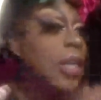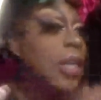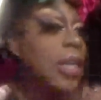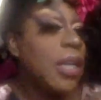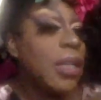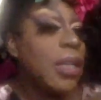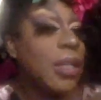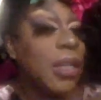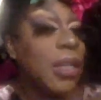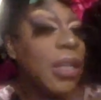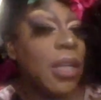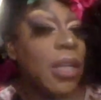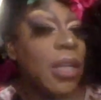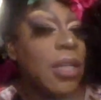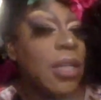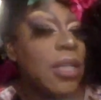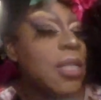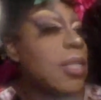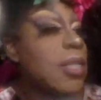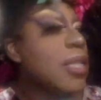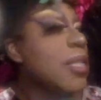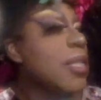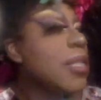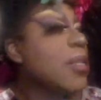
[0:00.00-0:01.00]
And
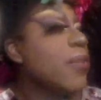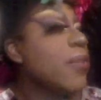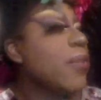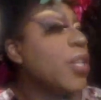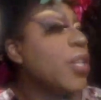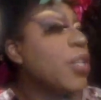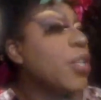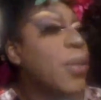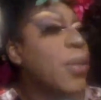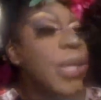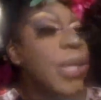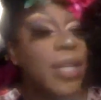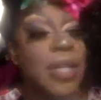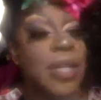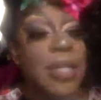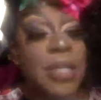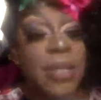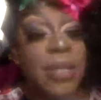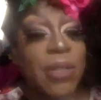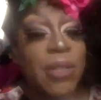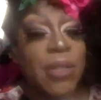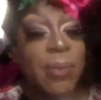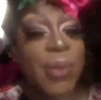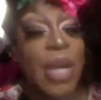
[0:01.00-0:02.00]
this is virtual
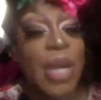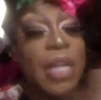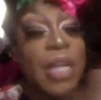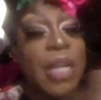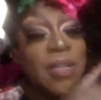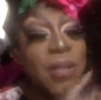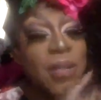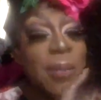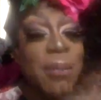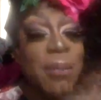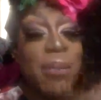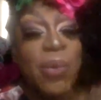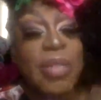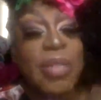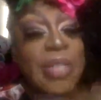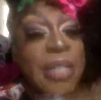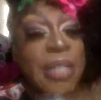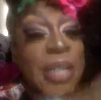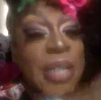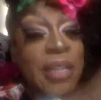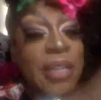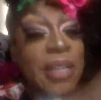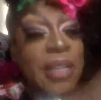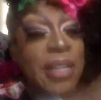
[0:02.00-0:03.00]
Arizona Pride, so I'm
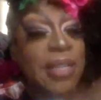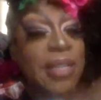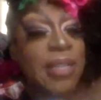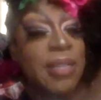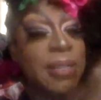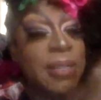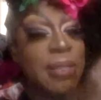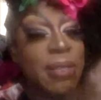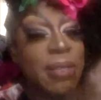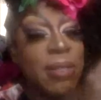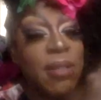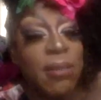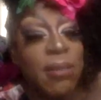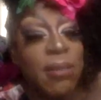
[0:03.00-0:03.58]
pointing at things.